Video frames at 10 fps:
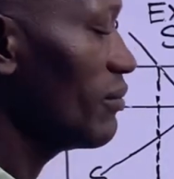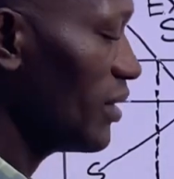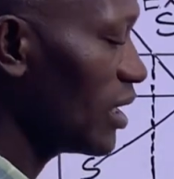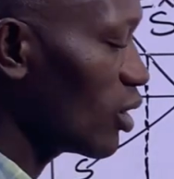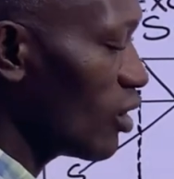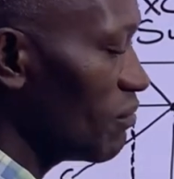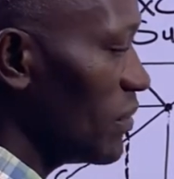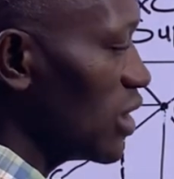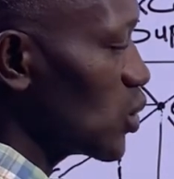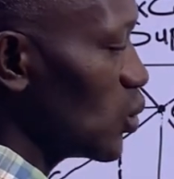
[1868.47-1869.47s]
Then
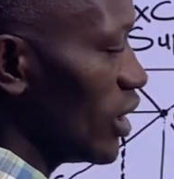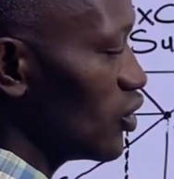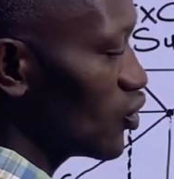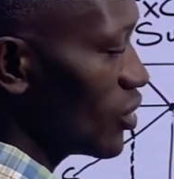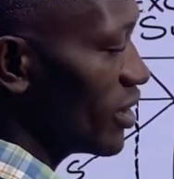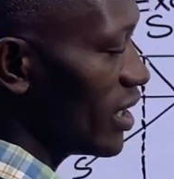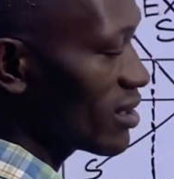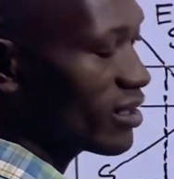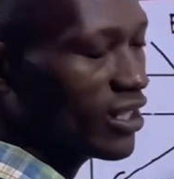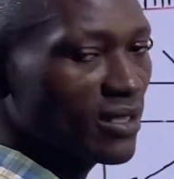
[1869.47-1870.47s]
government will ensure that
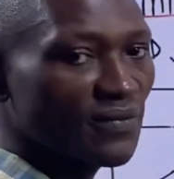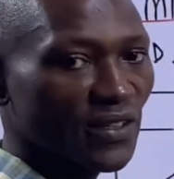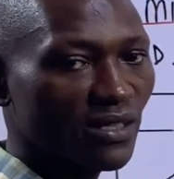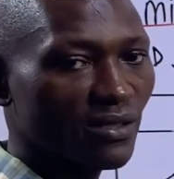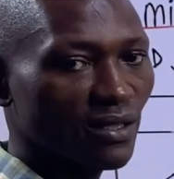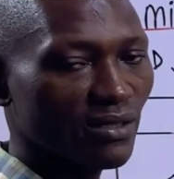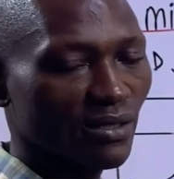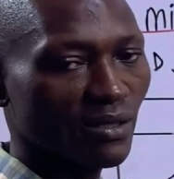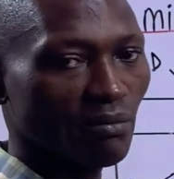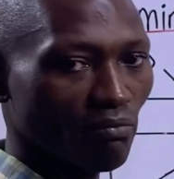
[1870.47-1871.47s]
it
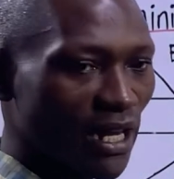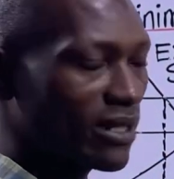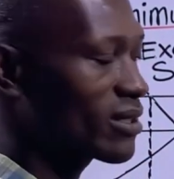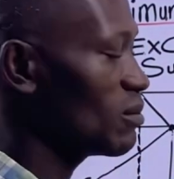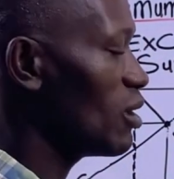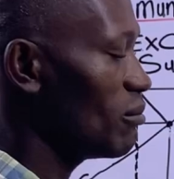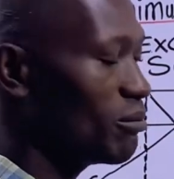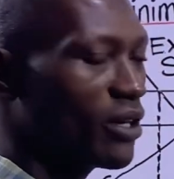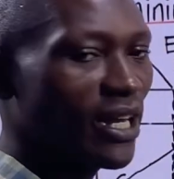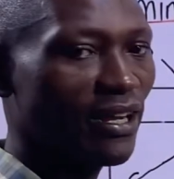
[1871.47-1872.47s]
fixes maximum
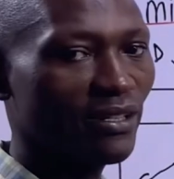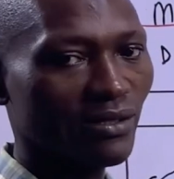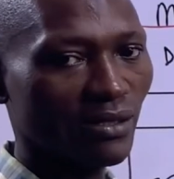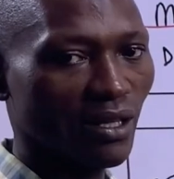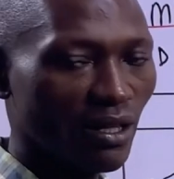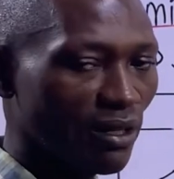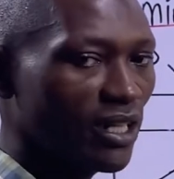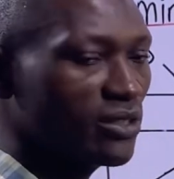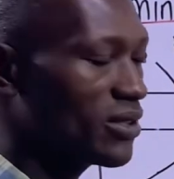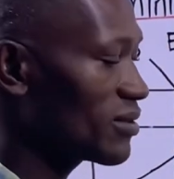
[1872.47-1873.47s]
price
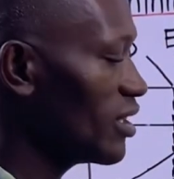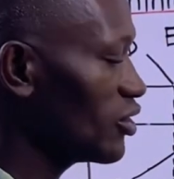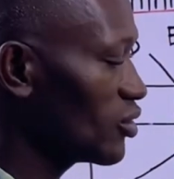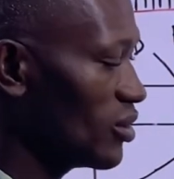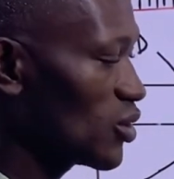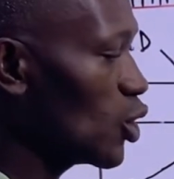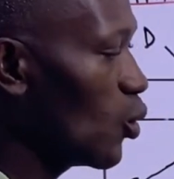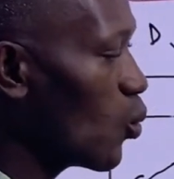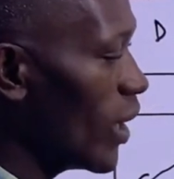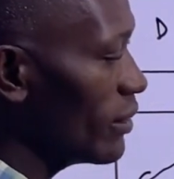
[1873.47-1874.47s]
legislation. So
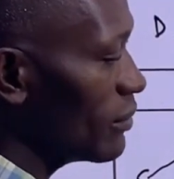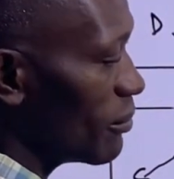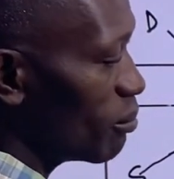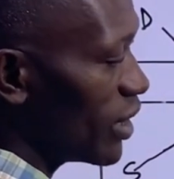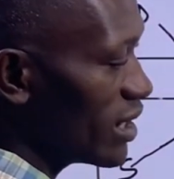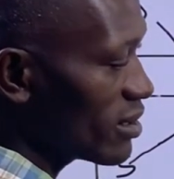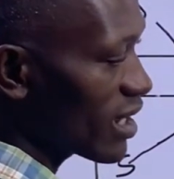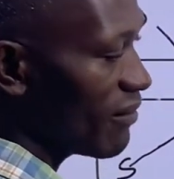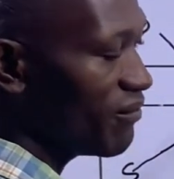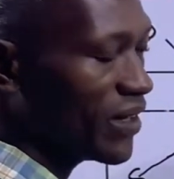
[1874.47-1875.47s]
when the prices
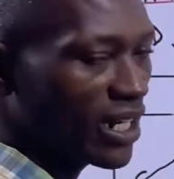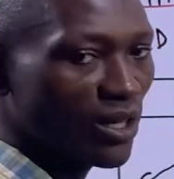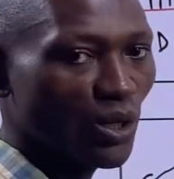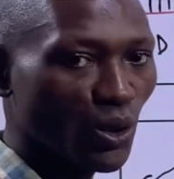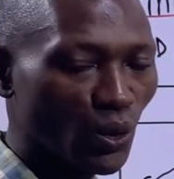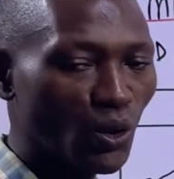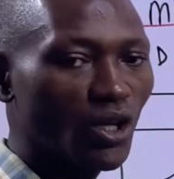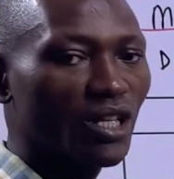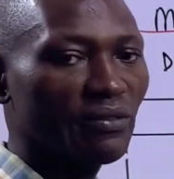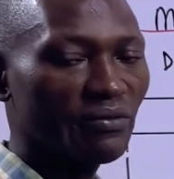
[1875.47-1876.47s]
are very low,
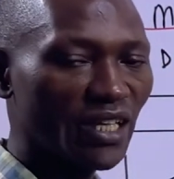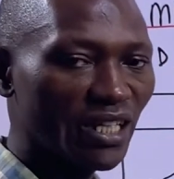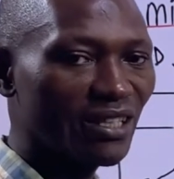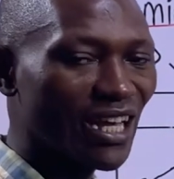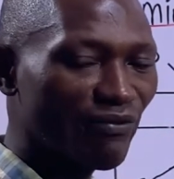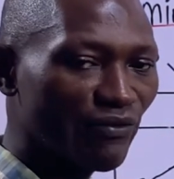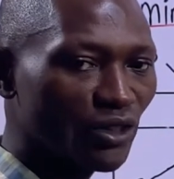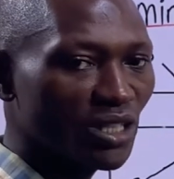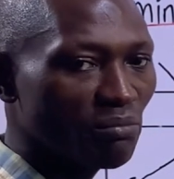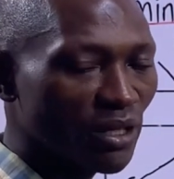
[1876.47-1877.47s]
then the
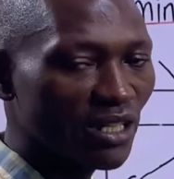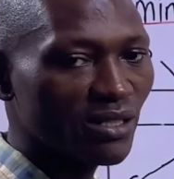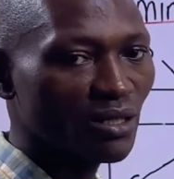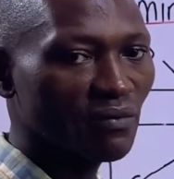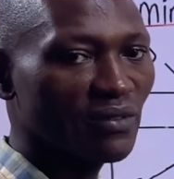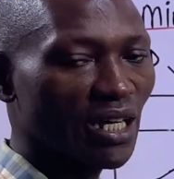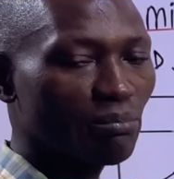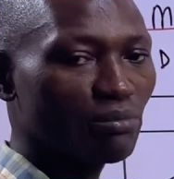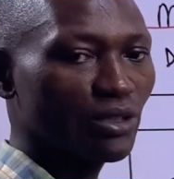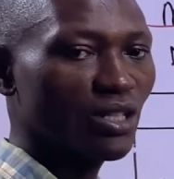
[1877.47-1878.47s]
affordability of
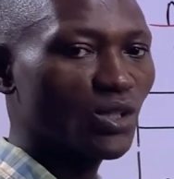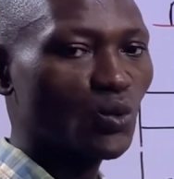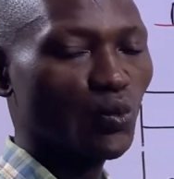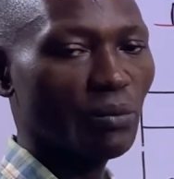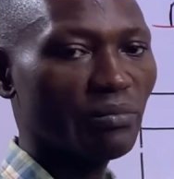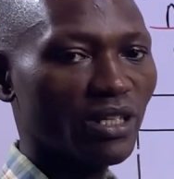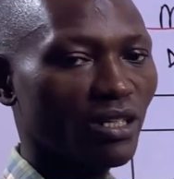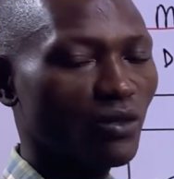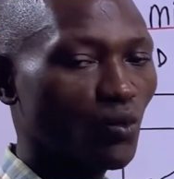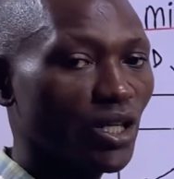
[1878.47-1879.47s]
that product will
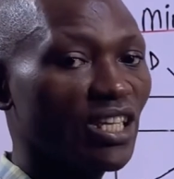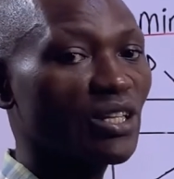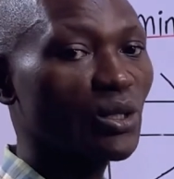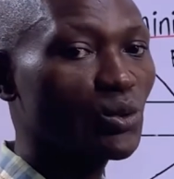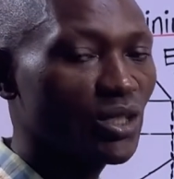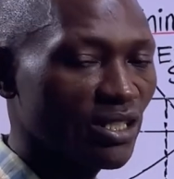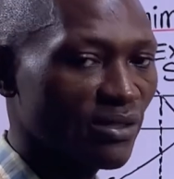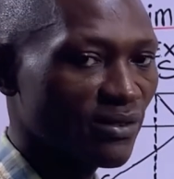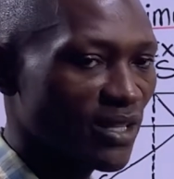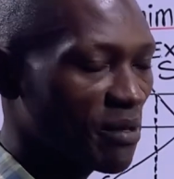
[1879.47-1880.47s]

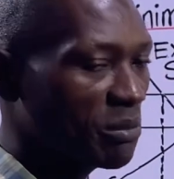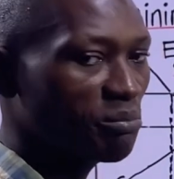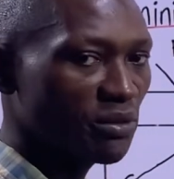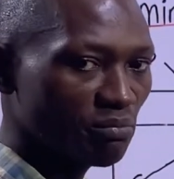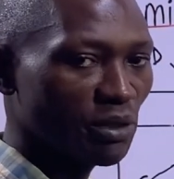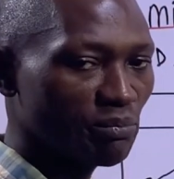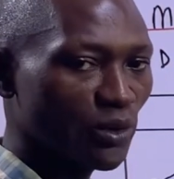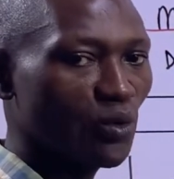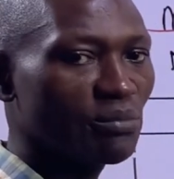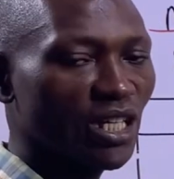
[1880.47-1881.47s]
increase. That means
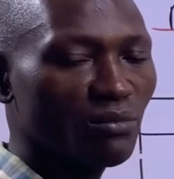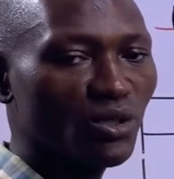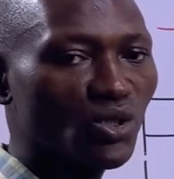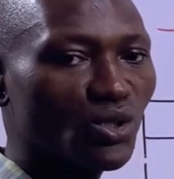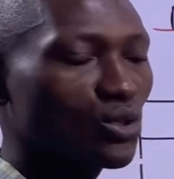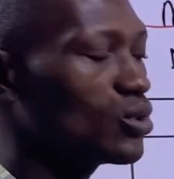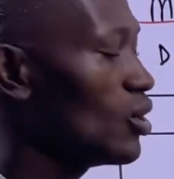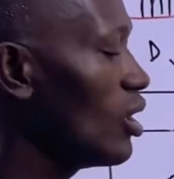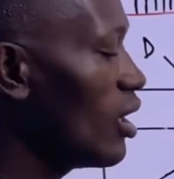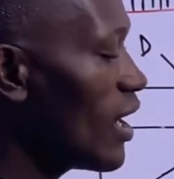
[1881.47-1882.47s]
people will be able to
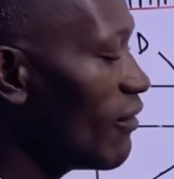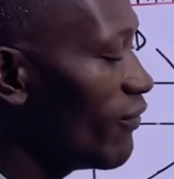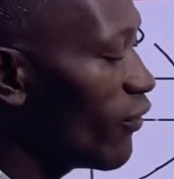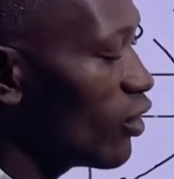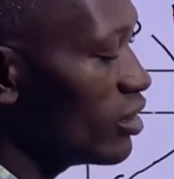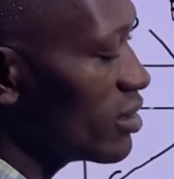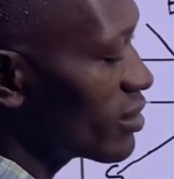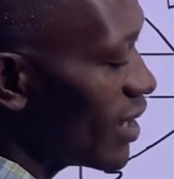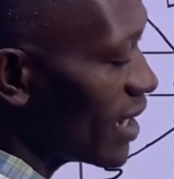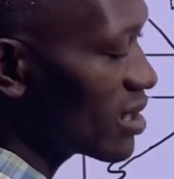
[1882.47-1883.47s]
afford it.
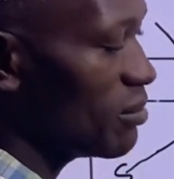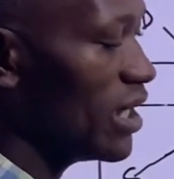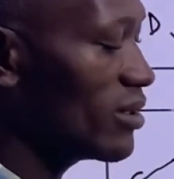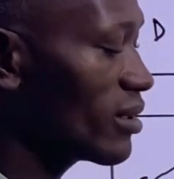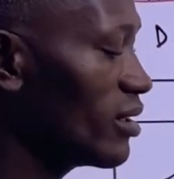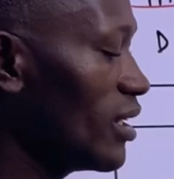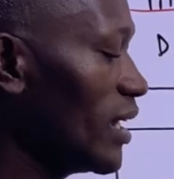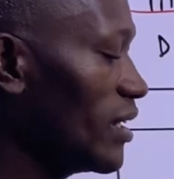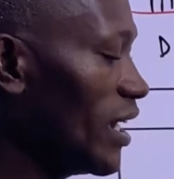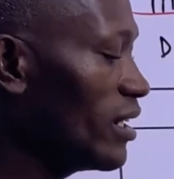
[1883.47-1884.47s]
That's basically
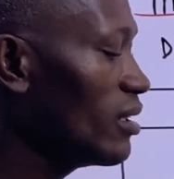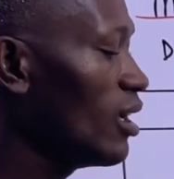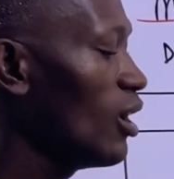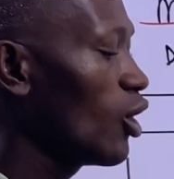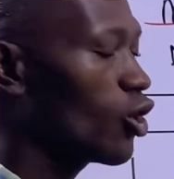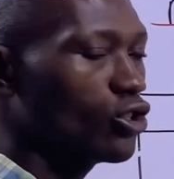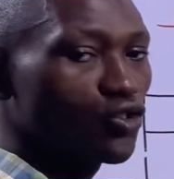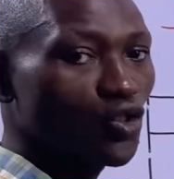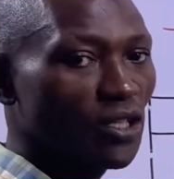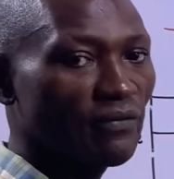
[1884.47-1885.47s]
that. Then
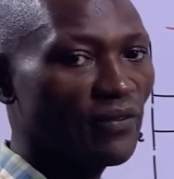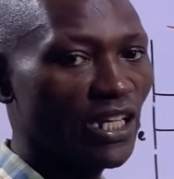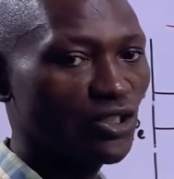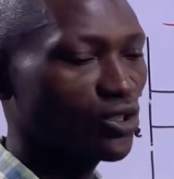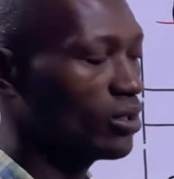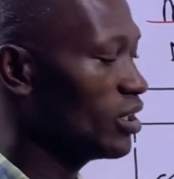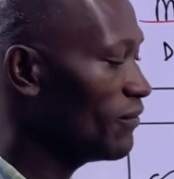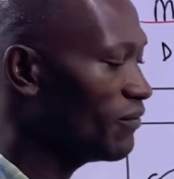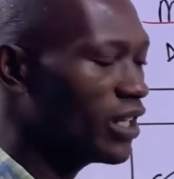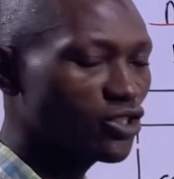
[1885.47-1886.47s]
control inflation.
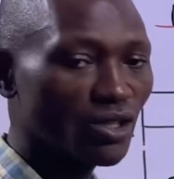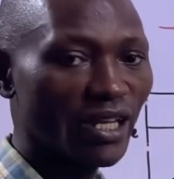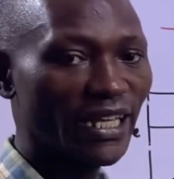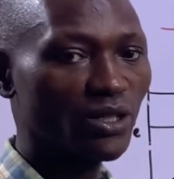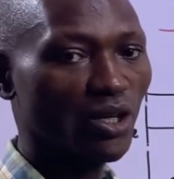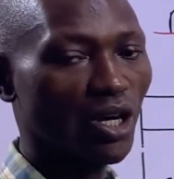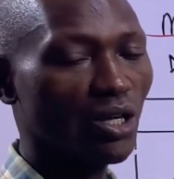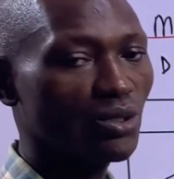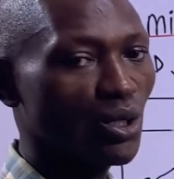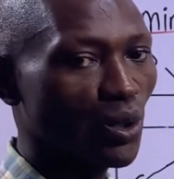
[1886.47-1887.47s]
Inflation, like you
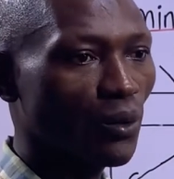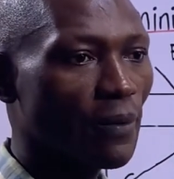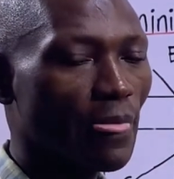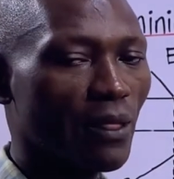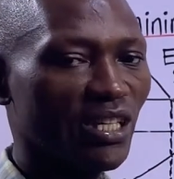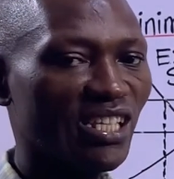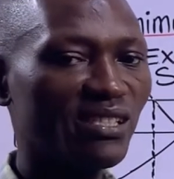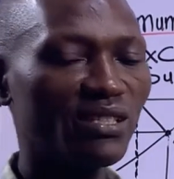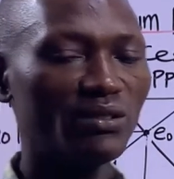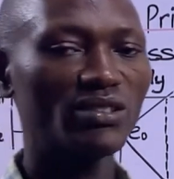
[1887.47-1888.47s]
all know,
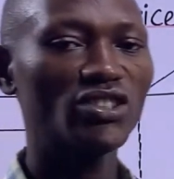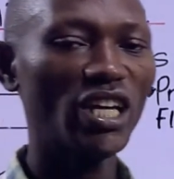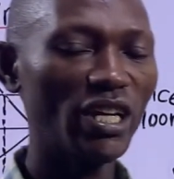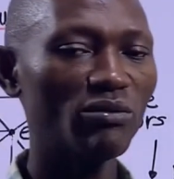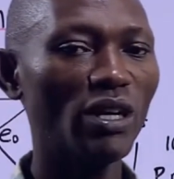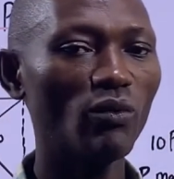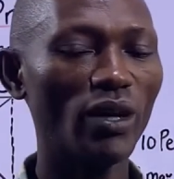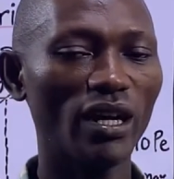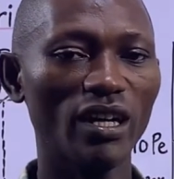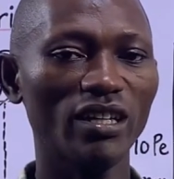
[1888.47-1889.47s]
is a
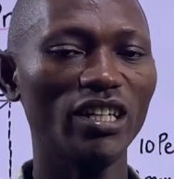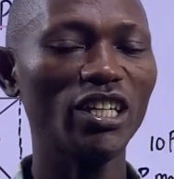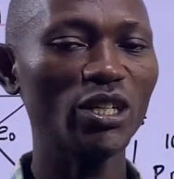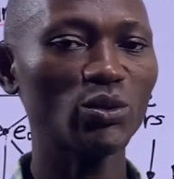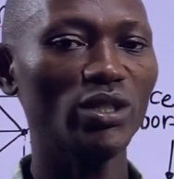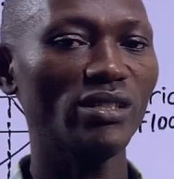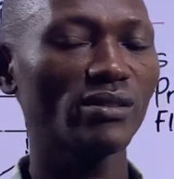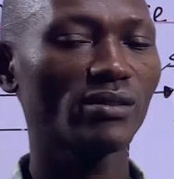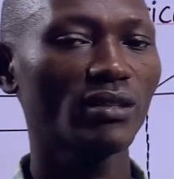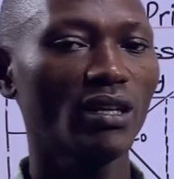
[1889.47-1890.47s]
general
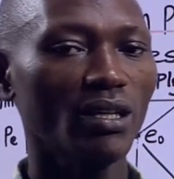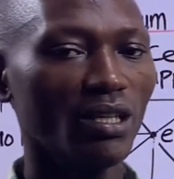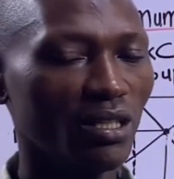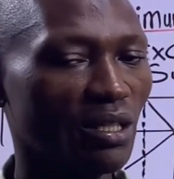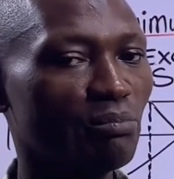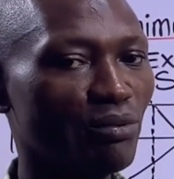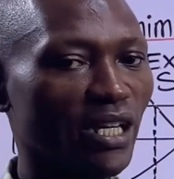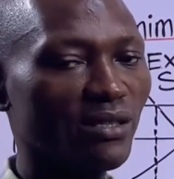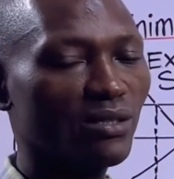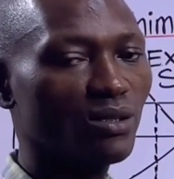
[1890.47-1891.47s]
increase in the
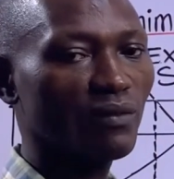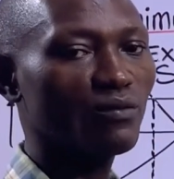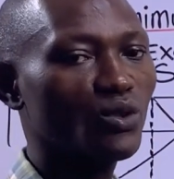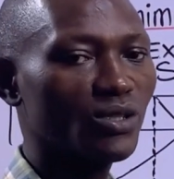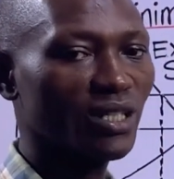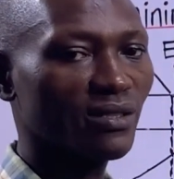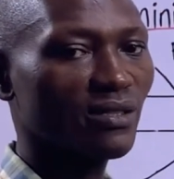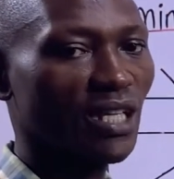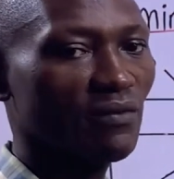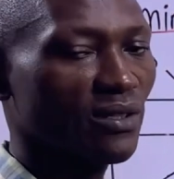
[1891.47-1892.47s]
prices of goods and
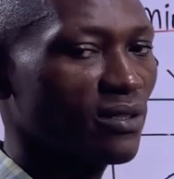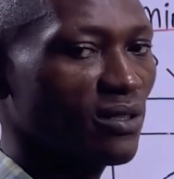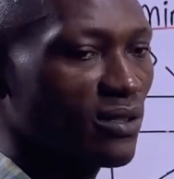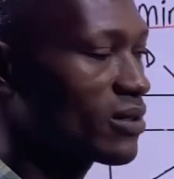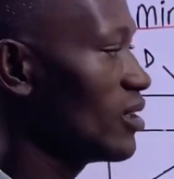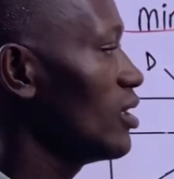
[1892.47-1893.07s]
services,